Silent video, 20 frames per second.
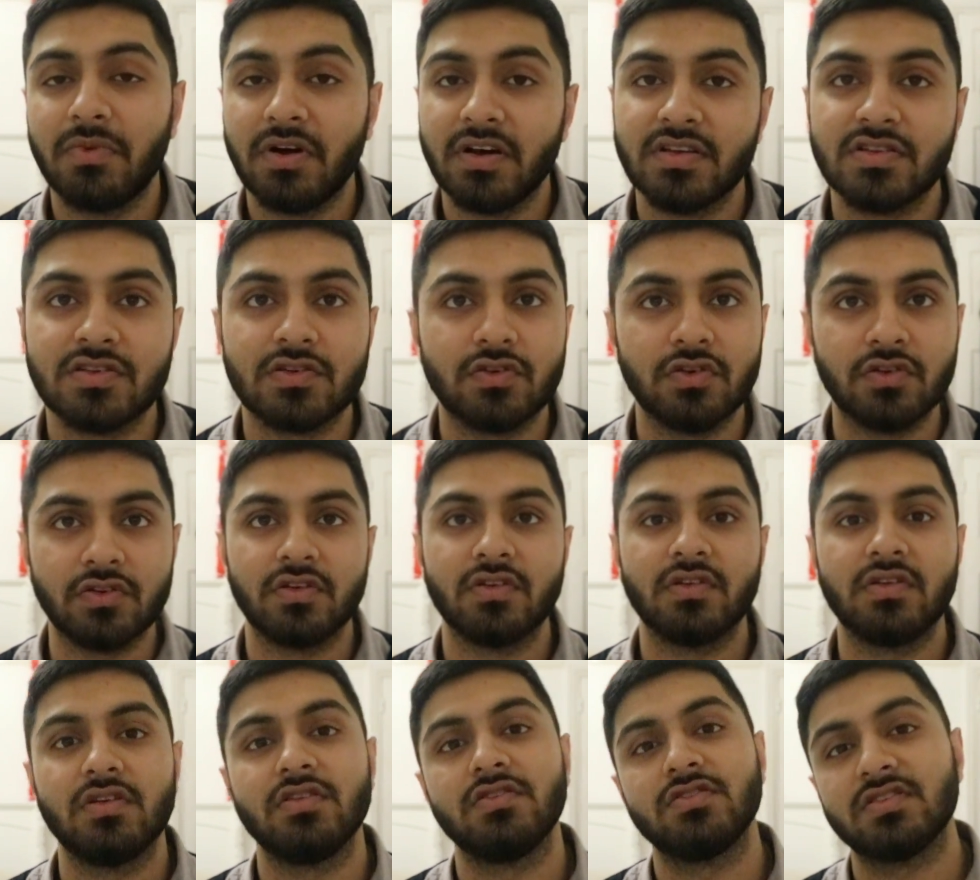But it's good
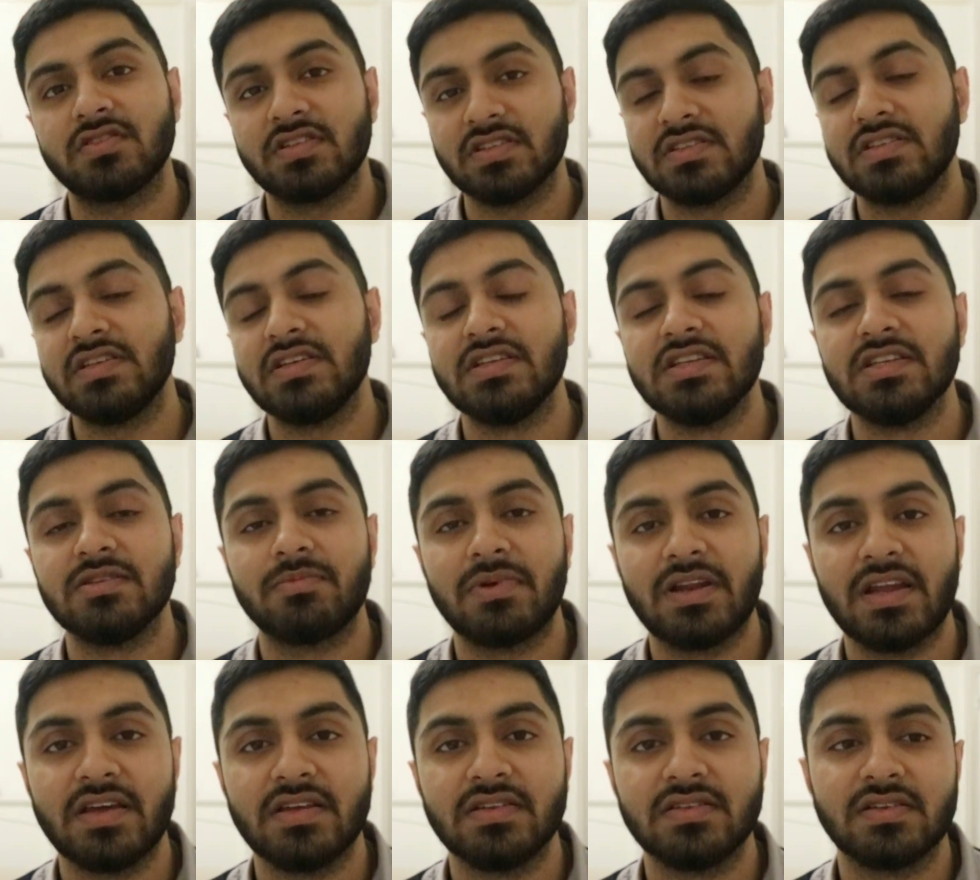just to see these
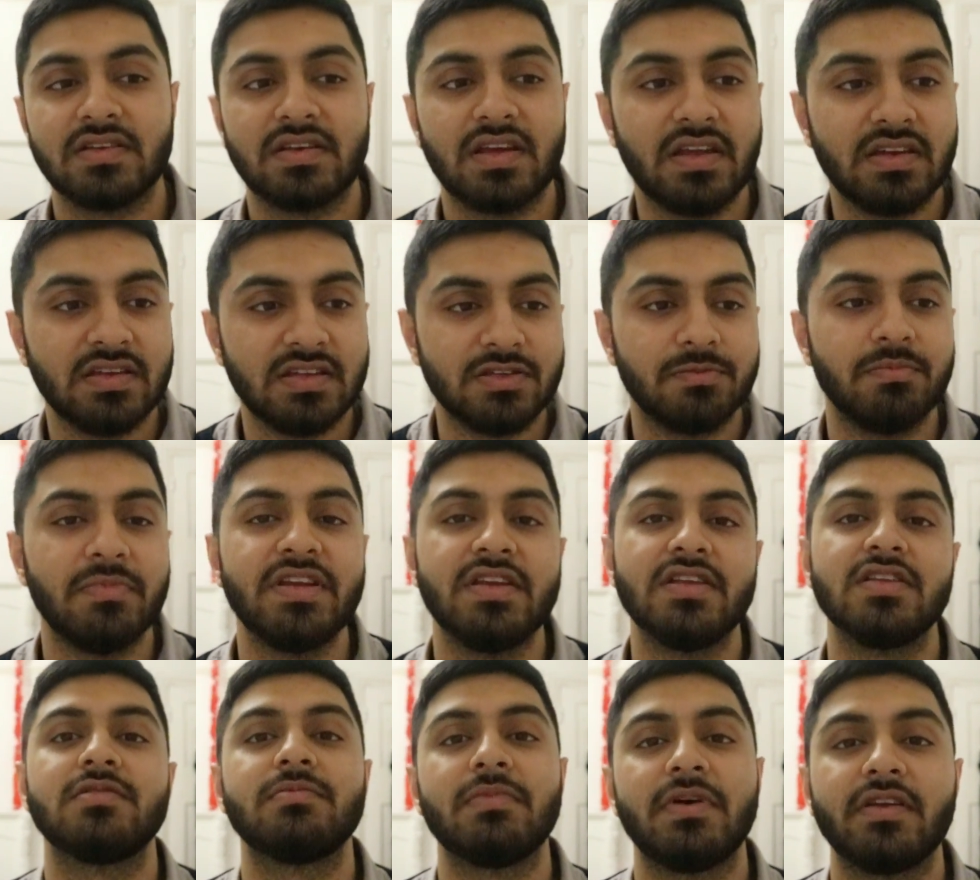players get these
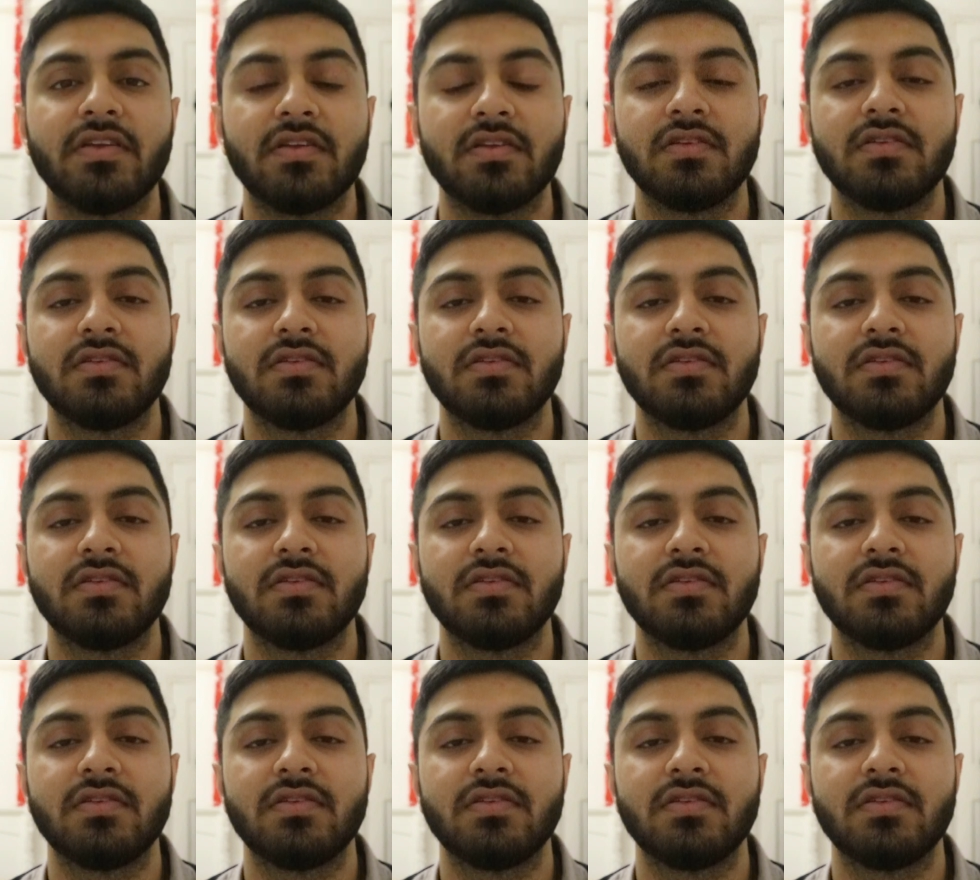minutes, man.